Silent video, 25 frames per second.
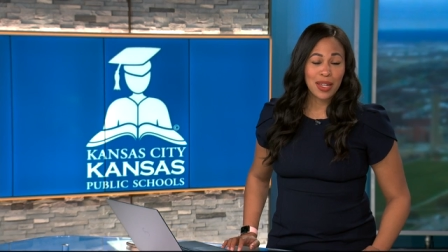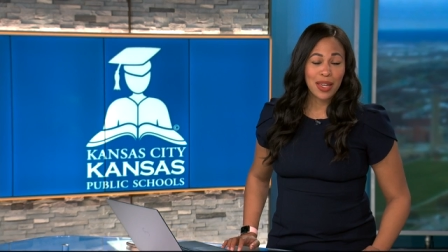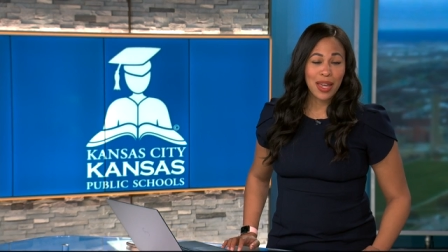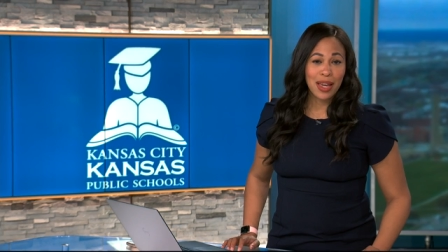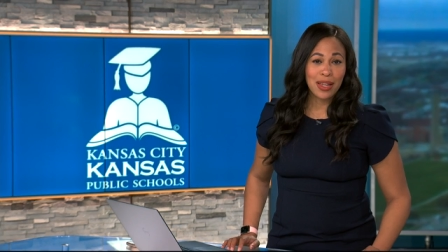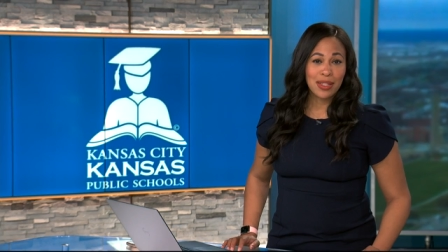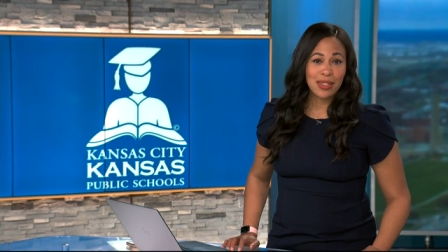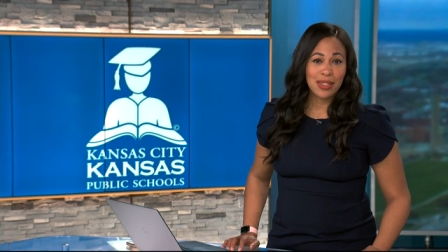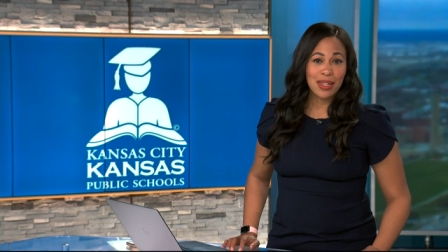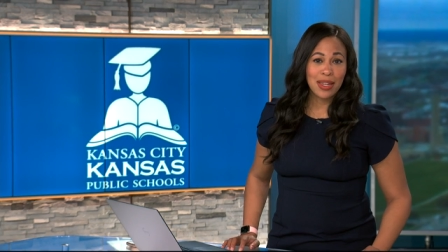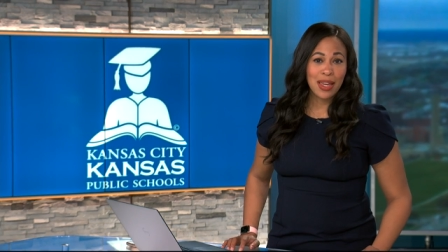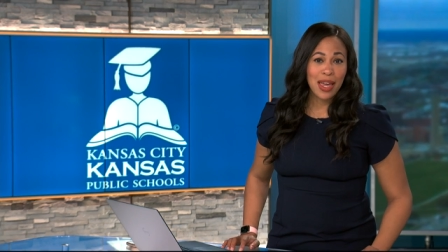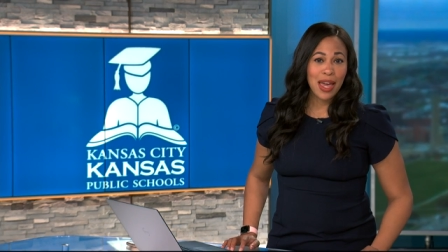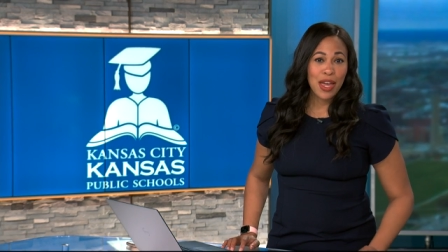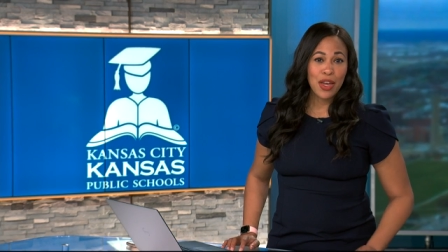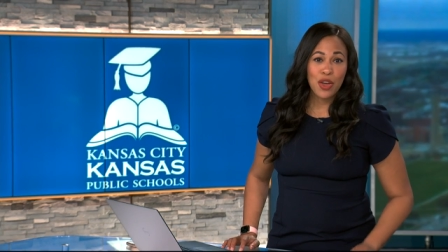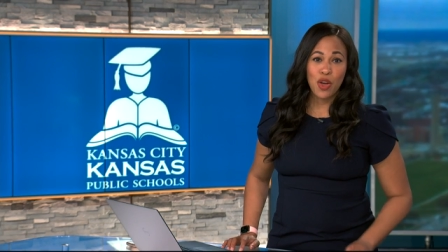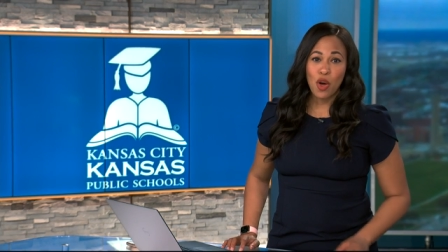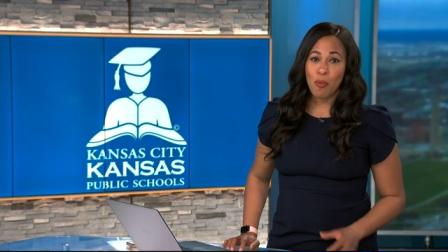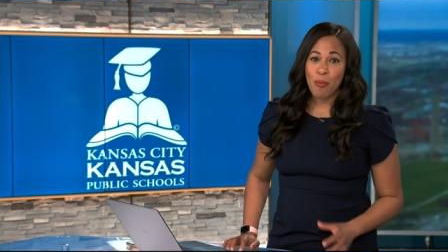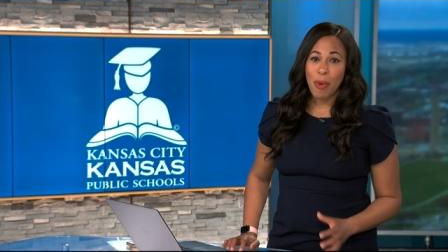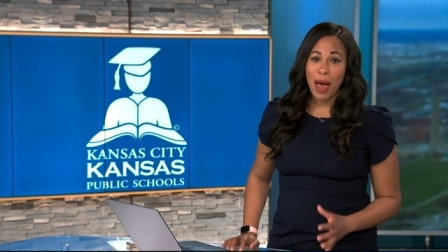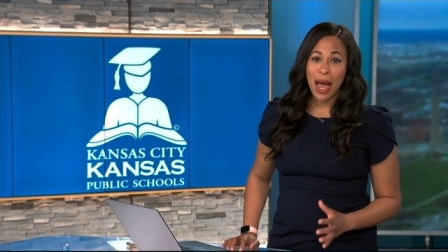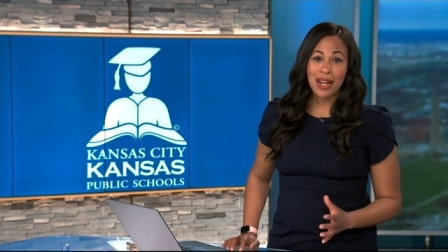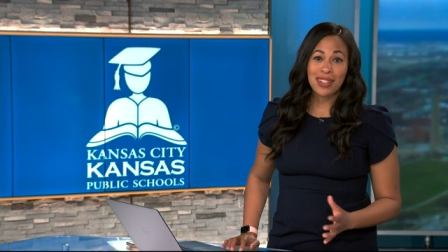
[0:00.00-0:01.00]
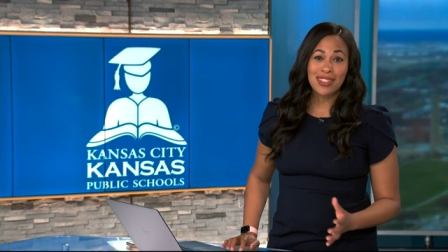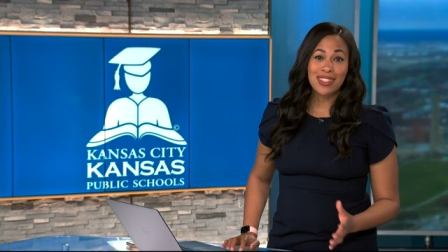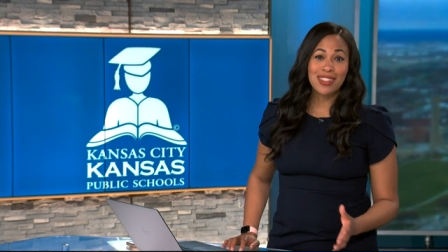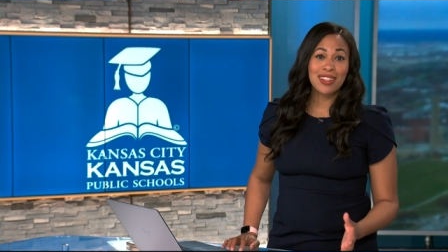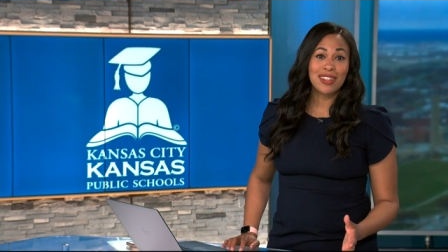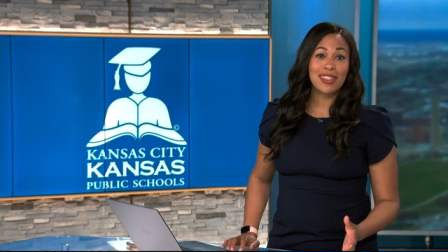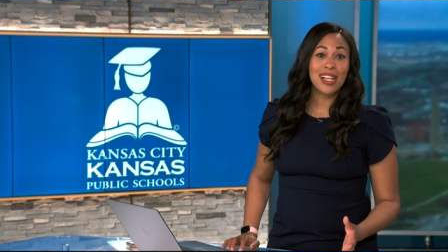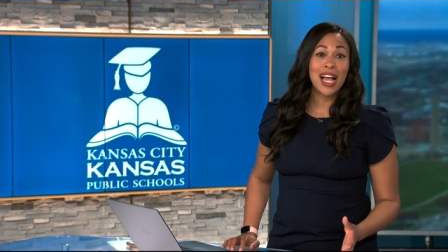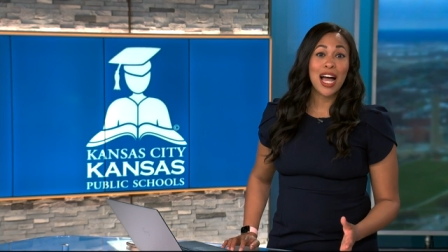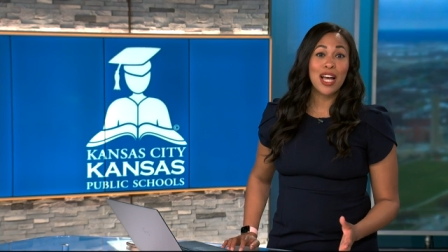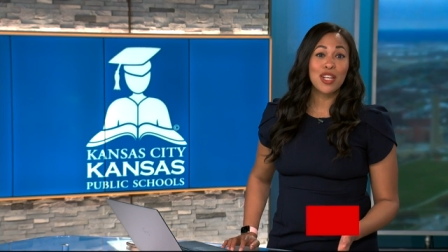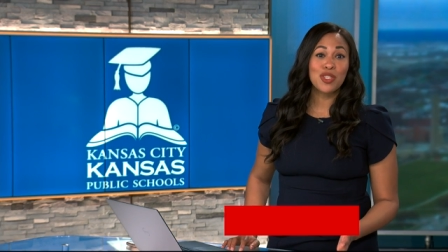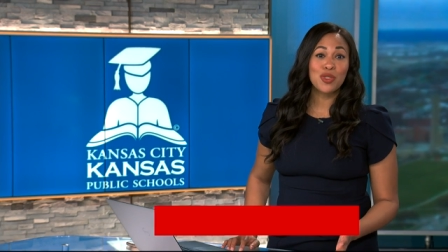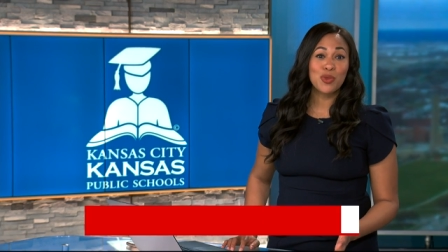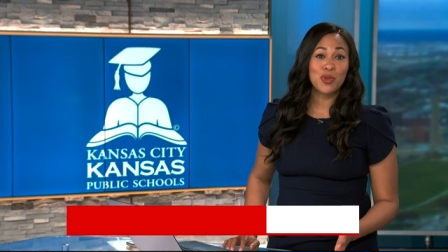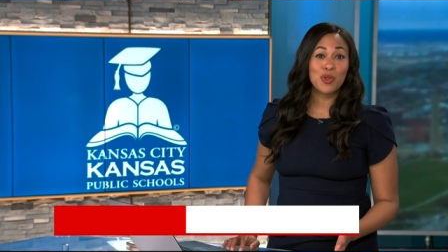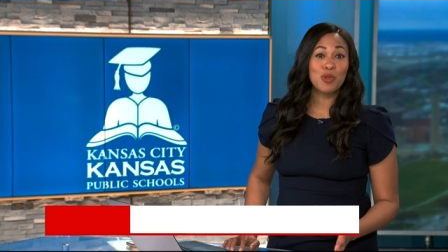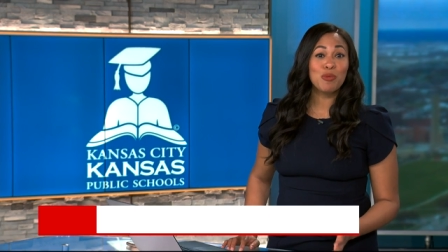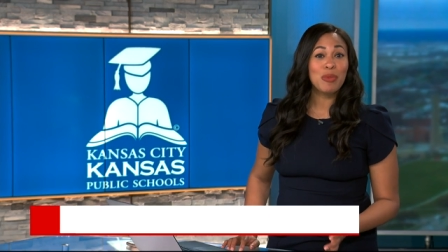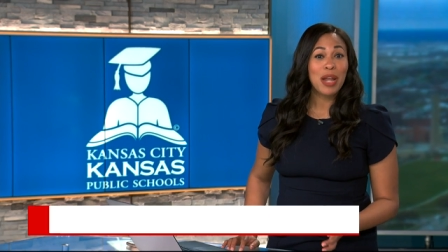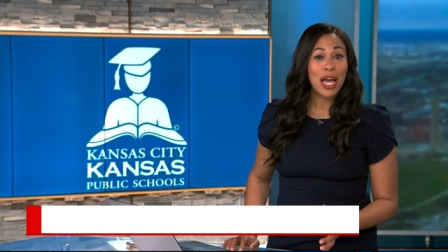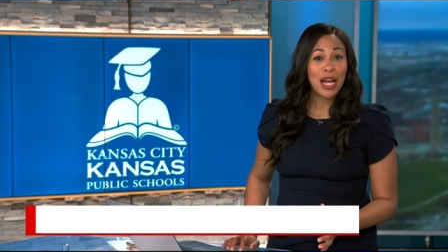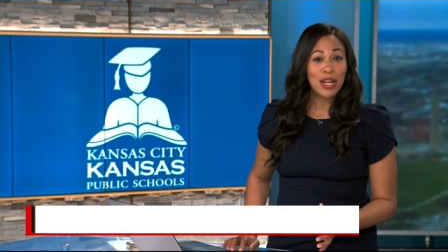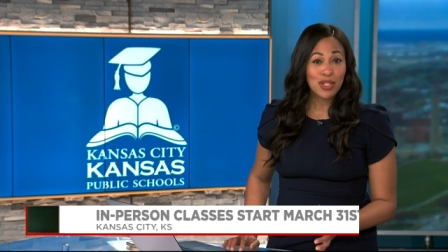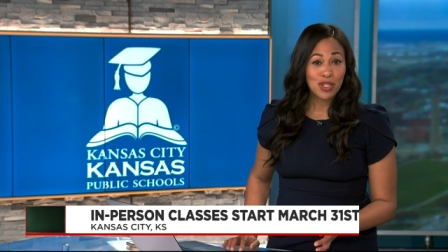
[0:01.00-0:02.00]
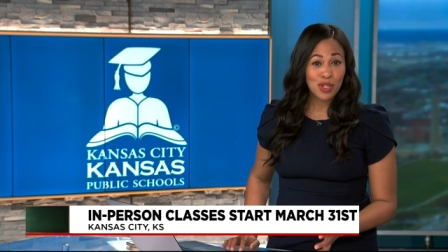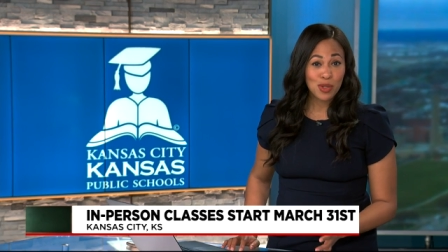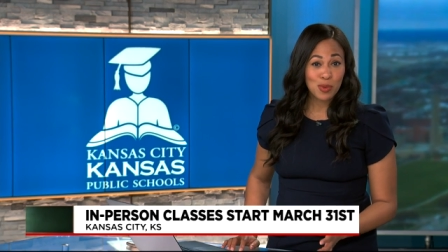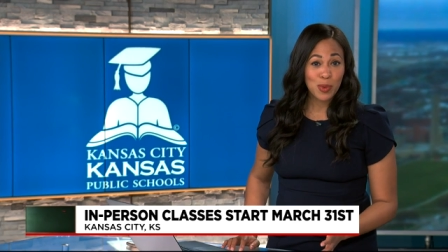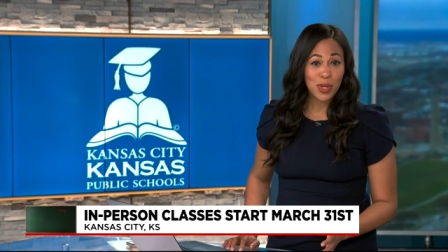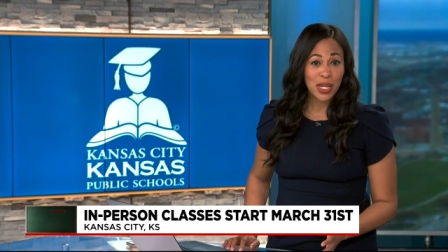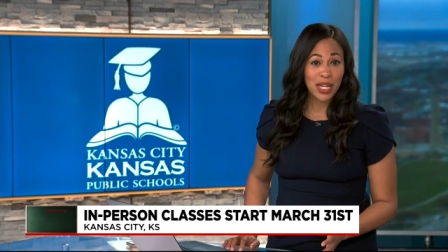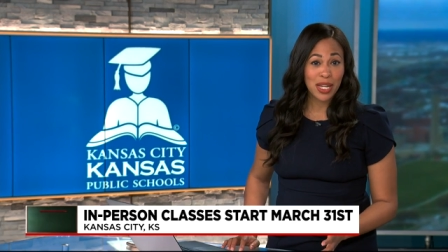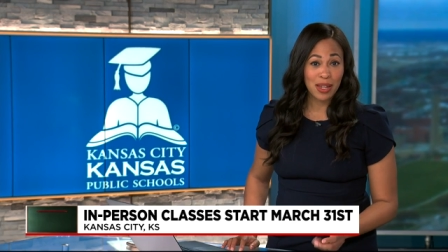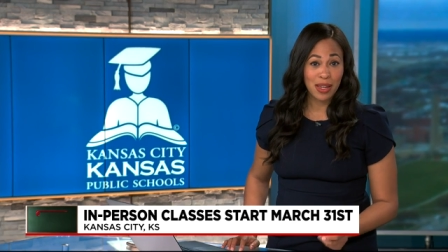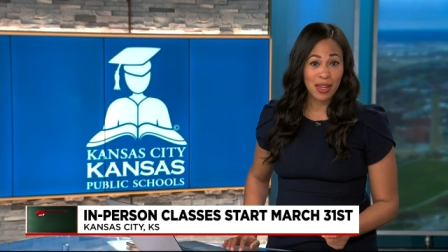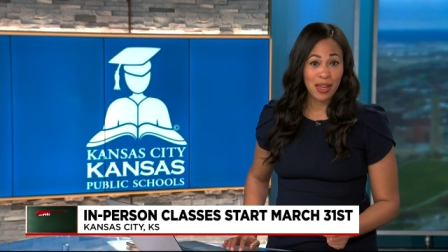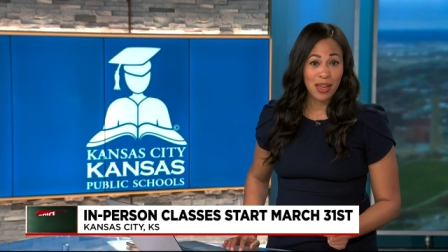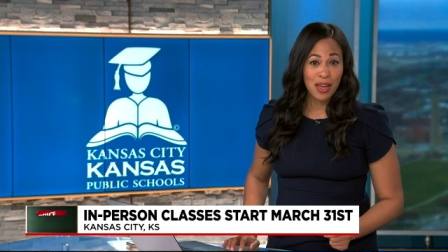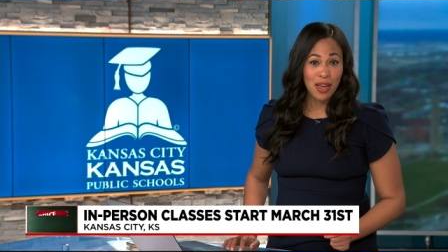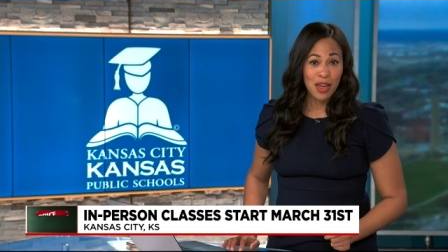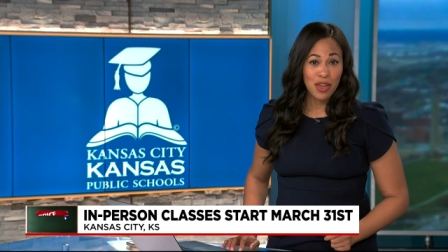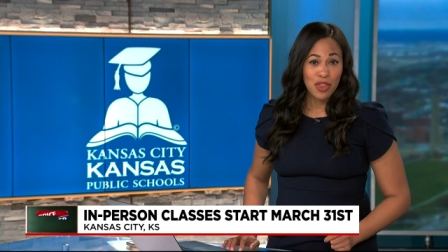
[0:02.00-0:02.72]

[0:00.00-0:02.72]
KCK go back to the classroom next week.